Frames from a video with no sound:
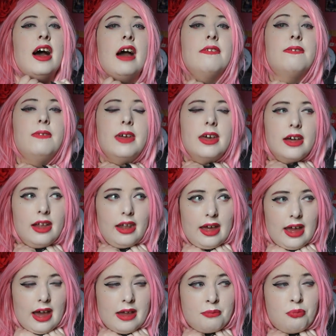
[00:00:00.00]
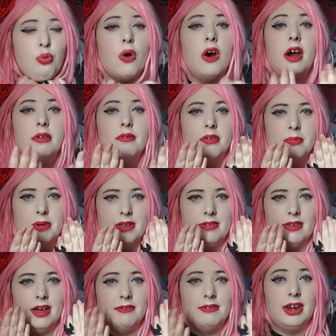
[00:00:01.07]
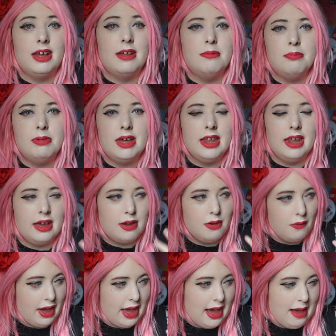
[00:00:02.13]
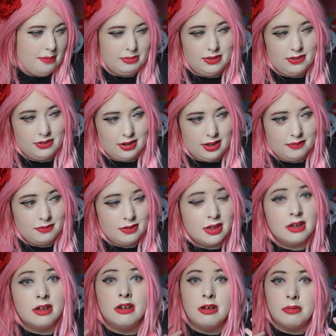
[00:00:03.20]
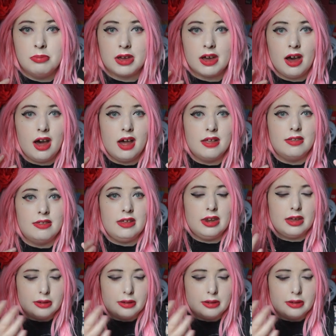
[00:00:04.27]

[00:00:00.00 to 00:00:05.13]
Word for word: I feel like I am one with myself and I can be like who I am and stuff because you